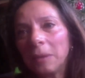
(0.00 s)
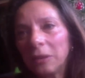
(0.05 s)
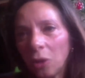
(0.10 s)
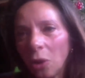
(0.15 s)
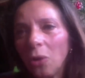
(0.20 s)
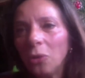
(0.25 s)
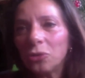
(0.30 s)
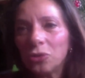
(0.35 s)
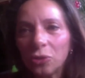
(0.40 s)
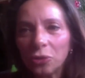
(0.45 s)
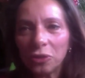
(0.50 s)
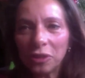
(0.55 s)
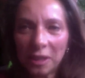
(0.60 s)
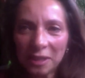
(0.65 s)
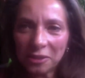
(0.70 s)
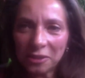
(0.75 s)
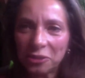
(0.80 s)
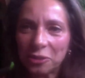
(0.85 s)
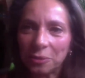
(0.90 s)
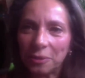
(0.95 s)
but also
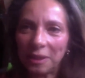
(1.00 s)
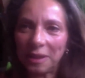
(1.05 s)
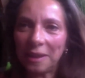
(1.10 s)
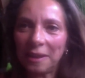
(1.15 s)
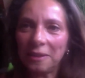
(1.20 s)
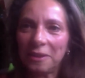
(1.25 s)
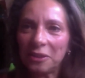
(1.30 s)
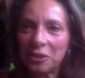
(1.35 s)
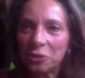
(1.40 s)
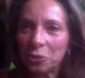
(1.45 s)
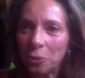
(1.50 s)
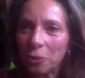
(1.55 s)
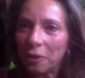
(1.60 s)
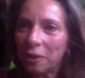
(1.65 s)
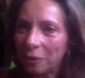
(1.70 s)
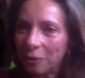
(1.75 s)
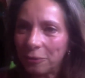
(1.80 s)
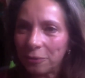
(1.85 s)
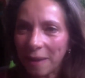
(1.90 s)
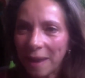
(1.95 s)
history and
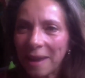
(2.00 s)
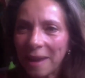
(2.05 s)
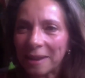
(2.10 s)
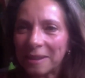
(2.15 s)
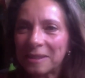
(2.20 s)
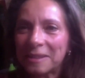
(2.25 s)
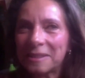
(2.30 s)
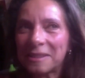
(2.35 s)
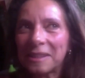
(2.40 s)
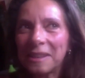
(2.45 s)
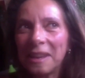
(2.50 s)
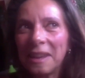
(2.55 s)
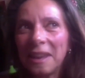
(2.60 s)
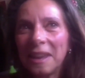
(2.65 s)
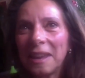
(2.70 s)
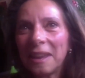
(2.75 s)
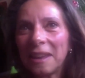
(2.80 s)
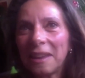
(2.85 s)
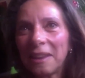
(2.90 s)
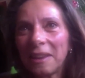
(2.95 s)
historical facts,
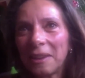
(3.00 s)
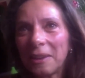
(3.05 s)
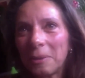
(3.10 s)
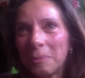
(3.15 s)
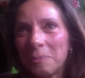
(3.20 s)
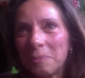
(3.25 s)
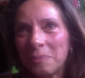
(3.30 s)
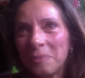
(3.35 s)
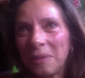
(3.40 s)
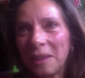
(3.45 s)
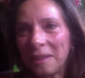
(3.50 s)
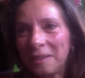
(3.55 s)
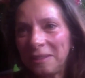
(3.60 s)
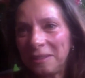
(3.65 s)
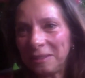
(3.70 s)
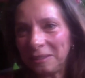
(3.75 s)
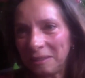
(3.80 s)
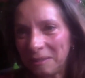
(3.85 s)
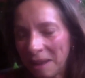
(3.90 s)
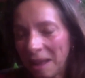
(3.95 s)
that
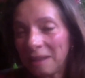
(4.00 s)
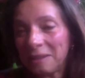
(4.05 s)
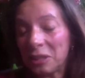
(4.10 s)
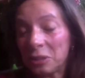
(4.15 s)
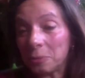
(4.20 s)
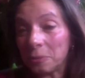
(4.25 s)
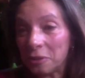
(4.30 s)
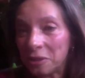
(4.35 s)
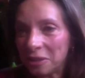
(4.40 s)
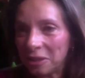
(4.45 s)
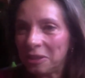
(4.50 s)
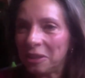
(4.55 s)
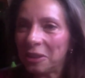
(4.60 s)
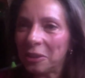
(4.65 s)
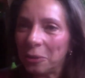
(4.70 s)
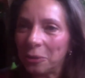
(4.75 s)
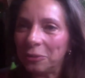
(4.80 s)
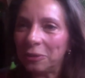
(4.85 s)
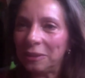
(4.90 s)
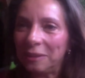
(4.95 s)
the Nazis were
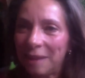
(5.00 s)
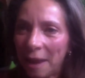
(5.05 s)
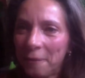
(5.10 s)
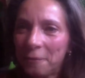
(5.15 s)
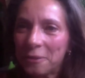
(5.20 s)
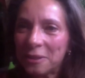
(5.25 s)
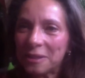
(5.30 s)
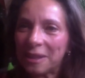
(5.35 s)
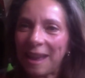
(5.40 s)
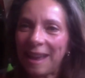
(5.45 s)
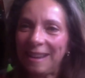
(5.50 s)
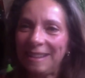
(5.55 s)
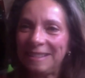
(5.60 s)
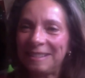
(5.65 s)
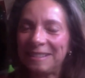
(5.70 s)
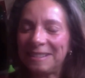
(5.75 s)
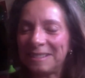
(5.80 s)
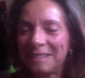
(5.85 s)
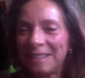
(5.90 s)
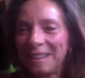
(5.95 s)
sitting on the left side
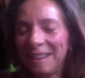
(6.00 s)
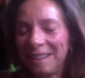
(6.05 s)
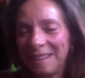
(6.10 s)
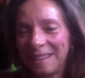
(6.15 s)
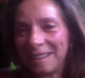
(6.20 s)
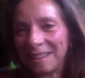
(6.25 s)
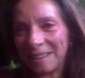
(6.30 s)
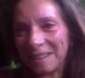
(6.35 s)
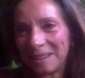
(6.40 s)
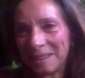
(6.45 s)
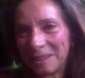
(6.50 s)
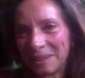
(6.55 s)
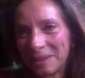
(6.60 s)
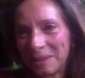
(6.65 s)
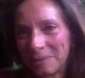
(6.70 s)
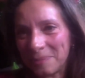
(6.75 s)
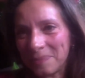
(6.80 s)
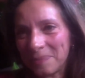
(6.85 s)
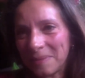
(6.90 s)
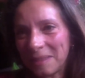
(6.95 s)
in
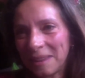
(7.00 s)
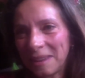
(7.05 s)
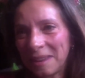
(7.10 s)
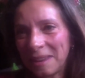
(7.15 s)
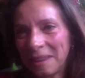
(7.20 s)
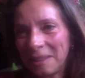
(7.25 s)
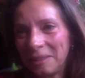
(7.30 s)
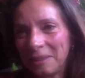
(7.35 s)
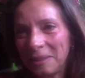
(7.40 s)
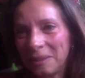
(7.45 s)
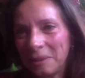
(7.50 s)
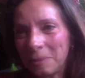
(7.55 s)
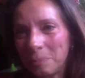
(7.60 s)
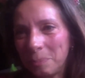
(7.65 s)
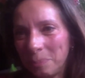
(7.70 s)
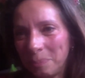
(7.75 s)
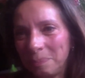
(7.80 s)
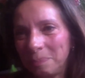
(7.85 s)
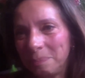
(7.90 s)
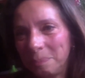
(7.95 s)
the
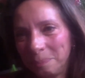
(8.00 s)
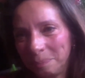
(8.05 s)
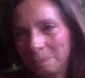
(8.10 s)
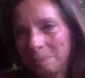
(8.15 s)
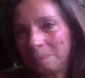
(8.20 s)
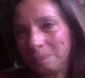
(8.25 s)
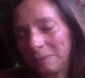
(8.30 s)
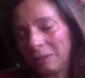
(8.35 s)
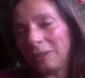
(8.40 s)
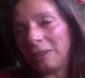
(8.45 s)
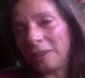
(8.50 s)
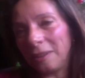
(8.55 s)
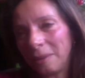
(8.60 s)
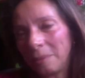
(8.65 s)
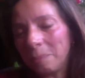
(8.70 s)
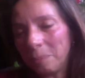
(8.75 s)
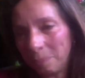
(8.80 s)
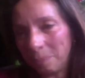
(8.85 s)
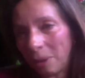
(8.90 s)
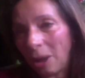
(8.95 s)

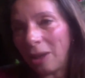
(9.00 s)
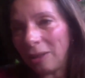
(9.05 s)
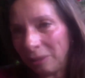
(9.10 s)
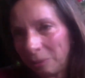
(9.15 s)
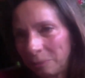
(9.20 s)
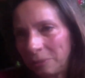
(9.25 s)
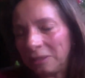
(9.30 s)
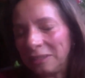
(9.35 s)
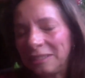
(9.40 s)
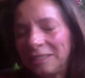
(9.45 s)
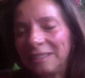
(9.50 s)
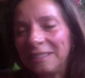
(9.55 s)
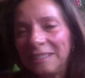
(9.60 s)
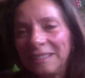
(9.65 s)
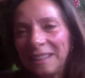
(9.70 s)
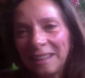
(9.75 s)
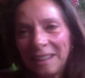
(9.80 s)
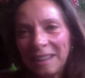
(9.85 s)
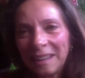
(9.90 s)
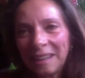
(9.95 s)
parliament
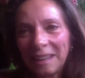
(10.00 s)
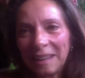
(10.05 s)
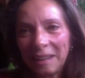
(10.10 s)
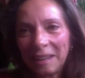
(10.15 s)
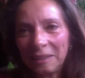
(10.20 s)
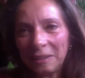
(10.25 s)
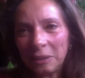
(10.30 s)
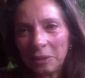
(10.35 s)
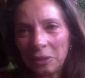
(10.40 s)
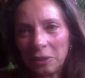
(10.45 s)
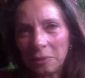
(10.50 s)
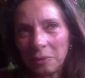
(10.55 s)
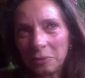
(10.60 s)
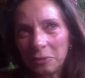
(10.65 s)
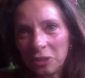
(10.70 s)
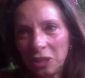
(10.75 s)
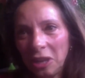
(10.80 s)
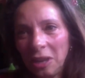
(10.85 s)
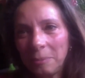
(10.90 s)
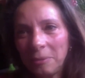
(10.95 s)

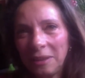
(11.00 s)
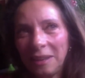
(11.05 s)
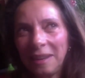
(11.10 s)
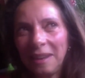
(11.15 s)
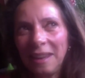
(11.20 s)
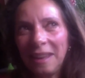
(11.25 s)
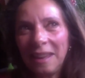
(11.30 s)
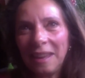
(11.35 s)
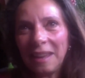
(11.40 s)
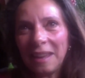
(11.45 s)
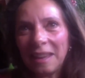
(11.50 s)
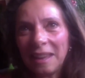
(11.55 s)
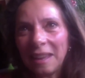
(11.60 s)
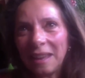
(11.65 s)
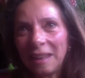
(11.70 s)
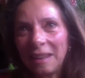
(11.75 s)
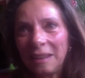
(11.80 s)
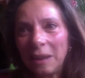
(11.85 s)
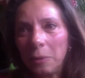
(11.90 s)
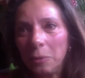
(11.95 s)
in Germany,
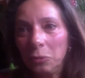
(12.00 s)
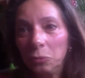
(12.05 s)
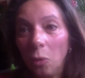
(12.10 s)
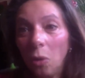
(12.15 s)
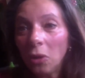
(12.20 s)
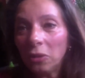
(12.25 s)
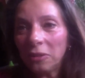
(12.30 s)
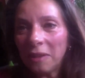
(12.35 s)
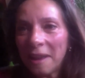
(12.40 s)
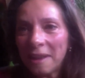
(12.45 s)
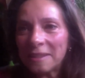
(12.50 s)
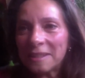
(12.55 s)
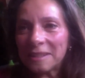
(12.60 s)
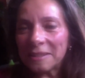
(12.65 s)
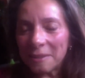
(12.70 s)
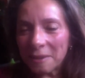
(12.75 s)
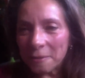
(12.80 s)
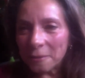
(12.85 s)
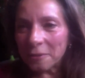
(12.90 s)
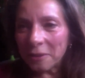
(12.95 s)
and what
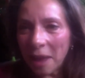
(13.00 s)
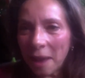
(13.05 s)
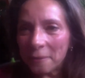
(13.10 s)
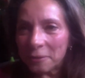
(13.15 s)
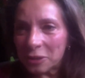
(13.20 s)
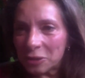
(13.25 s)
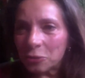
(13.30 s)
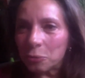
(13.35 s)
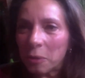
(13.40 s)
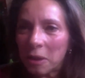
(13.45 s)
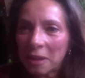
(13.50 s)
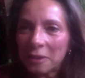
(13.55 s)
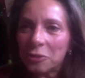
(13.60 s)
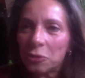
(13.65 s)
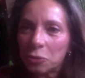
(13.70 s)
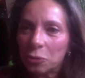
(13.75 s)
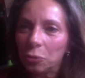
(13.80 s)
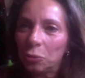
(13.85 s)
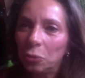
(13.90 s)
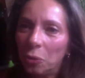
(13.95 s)
have
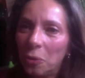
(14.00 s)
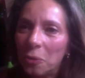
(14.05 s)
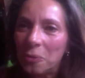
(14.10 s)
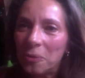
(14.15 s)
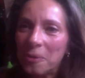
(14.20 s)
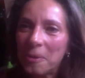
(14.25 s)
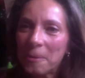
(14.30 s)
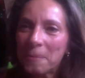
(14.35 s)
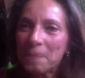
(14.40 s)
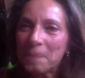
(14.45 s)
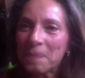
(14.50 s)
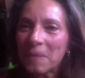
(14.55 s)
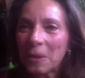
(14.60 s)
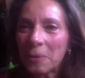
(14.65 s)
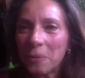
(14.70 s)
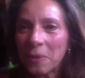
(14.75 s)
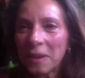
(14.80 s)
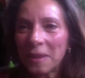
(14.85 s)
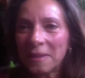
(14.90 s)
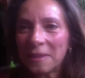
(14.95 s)
Swedes to do
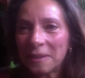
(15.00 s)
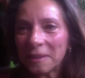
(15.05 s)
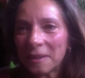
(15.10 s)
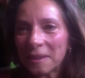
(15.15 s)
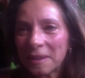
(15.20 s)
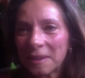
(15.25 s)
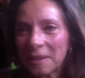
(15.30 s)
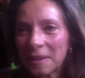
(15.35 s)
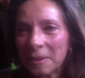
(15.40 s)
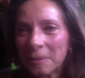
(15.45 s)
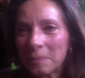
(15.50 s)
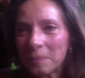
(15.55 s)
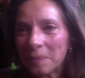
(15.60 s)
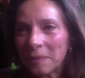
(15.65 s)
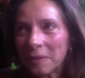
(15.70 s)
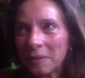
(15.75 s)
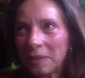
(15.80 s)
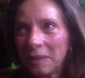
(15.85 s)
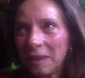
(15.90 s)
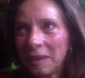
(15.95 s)
with
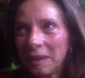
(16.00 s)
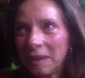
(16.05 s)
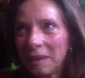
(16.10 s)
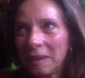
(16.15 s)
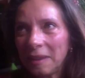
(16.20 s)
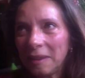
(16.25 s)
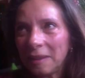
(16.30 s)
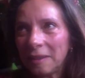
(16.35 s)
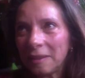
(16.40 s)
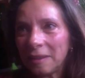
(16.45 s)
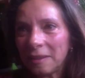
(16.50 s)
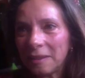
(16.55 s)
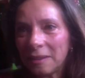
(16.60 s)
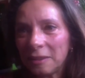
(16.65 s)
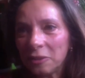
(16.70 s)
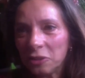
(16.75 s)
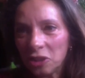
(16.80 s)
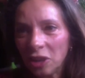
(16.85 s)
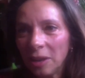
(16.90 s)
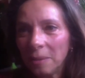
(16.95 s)

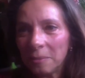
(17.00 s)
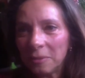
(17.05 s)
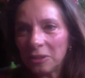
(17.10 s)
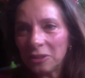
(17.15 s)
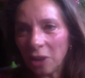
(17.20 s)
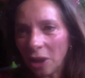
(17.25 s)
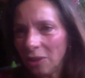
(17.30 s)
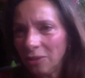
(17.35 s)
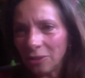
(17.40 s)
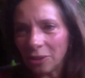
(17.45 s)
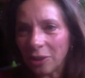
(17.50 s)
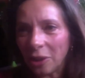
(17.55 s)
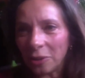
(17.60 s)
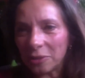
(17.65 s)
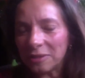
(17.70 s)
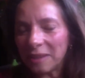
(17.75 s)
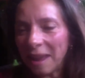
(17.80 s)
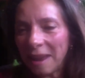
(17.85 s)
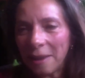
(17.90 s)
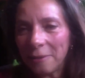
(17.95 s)
the German
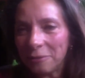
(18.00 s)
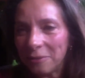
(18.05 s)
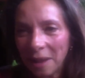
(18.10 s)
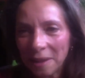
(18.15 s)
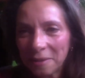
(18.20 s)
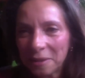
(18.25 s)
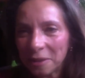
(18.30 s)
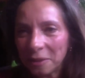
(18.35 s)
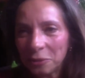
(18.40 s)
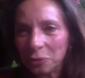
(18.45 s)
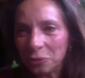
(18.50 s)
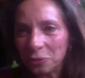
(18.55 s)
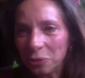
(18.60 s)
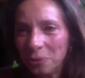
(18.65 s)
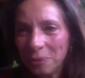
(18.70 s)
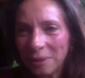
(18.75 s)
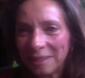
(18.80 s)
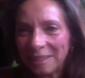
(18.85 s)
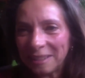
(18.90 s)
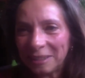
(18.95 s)
Holocaust? They have nothing to
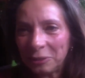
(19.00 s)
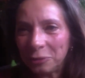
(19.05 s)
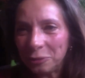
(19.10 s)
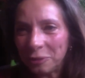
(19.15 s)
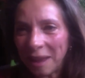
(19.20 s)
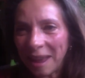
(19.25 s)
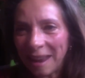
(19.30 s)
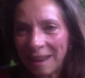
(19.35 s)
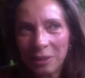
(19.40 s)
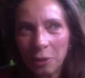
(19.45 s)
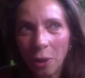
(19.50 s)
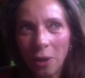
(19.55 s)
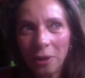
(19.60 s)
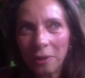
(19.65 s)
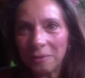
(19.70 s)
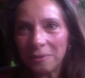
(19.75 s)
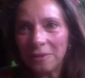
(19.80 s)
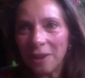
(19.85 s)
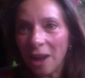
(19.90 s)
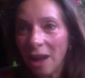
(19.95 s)
do with it today.
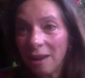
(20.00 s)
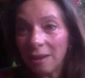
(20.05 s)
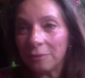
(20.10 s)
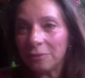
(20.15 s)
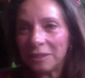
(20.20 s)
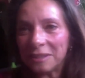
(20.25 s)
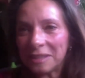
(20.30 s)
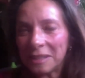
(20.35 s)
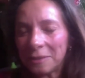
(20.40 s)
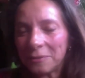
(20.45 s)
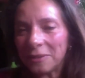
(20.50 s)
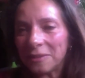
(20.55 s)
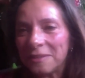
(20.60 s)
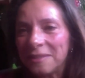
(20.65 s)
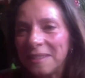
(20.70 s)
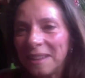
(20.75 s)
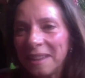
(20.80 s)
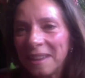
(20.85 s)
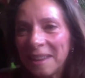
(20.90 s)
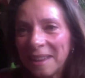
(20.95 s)
None of us even